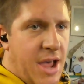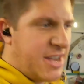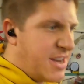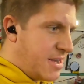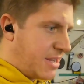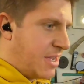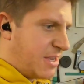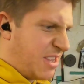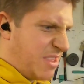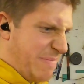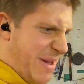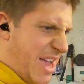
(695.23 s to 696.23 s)
I didn't get
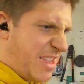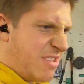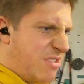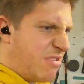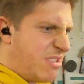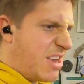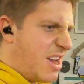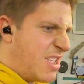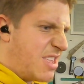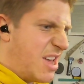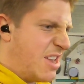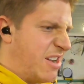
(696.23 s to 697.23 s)
to the passenger
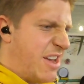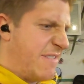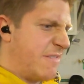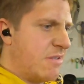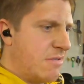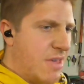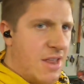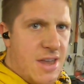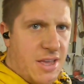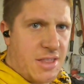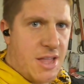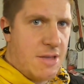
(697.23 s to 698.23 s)
side yet. I'll have to do
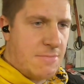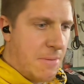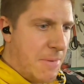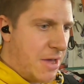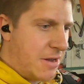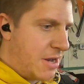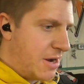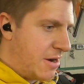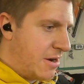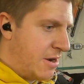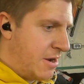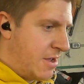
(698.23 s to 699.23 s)
that next time I'm out
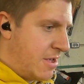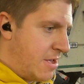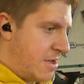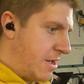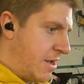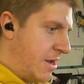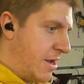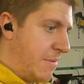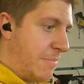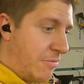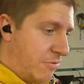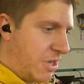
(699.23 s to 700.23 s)
here.
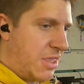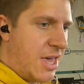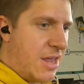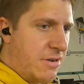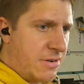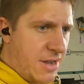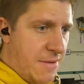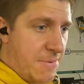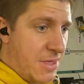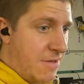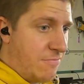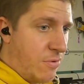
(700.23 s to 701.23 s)
Uh, but we'll get that hooked
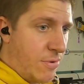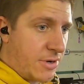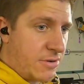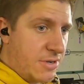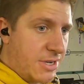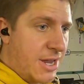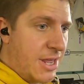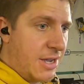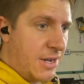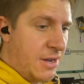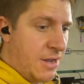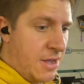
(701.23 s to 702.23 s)
up and then we'll work on
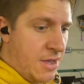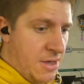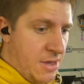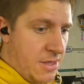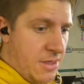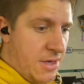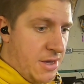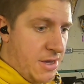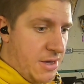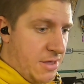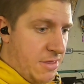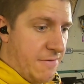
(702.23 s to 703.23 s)
getting
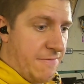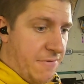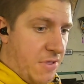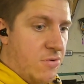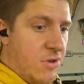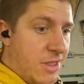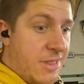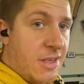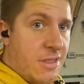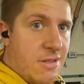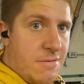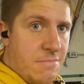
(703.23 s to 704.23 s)
the, the fluid
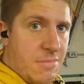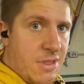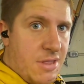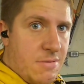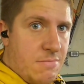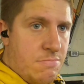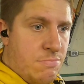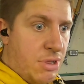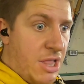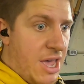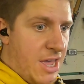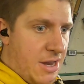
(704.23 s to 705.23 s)
systems
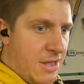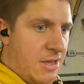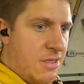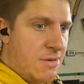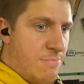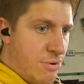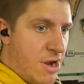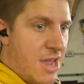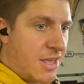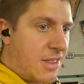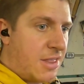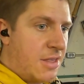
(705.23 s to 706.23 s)
bled. The
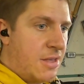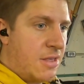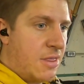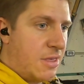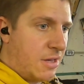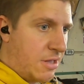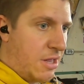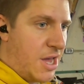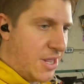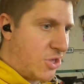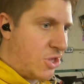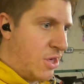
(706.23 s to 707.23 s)
brakes, the
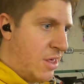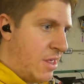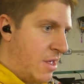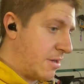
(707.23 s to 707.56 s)
clutch.